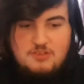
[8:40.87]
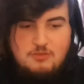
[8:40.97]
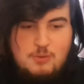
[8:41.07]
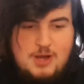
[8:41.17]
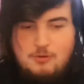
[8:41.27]

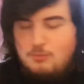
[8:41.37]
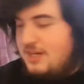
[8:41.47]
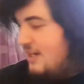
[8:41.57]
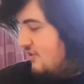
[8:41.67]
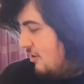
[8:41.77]
Well, we got
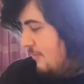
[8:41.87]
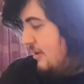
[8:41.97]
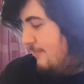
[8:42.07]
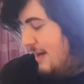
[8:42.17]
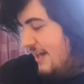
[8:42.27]
to talk about the
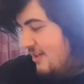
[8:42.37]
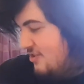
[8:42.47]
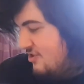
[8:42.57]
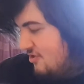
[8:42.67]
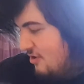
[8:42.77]
packets.
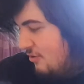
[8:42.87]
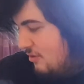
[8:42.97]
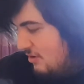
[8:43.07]
So,